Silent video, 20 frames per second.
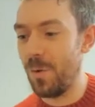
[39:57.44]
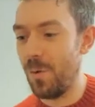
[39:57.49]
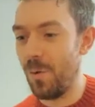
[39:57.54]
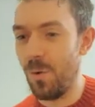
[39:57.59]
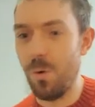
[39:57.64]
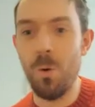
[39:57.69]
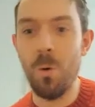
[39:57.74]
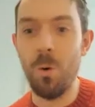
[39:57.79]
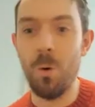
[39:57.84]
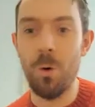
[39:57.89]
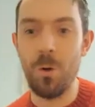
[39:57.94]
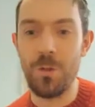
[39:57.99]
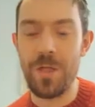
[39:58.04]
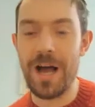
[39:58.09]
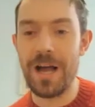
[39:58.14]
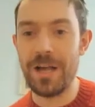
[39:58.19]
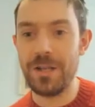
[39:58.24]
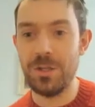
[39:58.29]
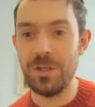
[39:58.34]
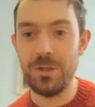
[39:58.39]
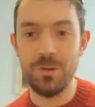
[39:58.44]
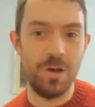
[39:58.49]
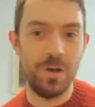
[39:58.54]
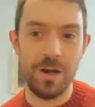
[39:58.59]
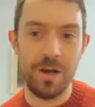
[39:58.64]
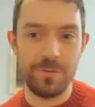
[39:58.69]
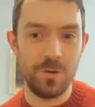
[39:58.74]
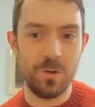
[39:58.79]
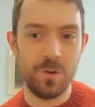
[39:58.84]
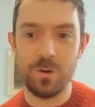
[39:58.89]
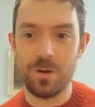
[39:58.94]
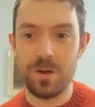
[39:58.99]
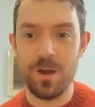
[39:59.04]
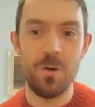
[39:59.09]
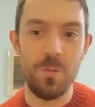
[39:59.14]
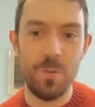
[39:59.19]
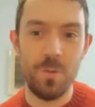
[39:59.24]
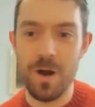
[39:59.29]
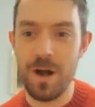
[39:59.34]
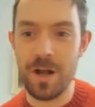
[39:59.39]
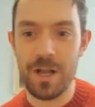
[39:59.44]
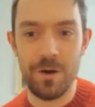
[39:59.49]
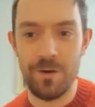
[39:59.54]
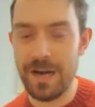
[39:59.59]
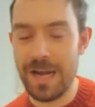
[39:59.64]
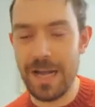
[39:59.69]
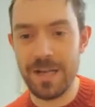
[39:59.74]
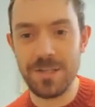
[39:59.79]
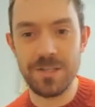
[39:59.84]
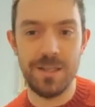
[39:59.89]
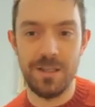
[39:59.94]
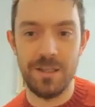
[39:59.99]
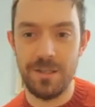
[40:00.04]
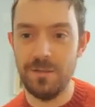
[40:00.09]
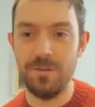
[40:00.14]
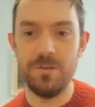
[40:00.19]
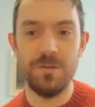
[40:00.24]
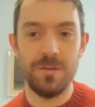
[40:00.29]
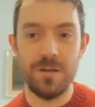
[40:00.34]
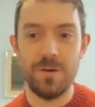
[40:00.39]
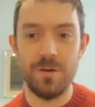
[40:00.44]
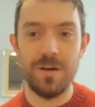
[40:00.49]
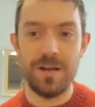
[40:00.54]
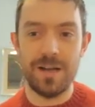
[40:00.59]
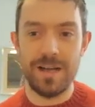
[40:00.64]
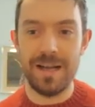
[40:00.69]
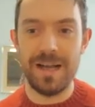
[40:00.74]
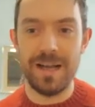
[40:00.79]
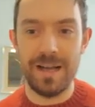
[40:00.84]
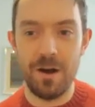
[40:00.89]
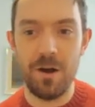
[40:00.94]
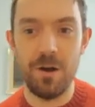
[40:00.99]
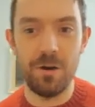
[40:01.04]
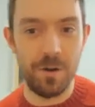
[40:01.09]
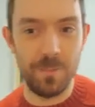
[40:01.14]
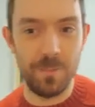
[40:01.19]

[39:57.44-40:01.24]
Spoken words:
or that you love your co-worker and actually you, on a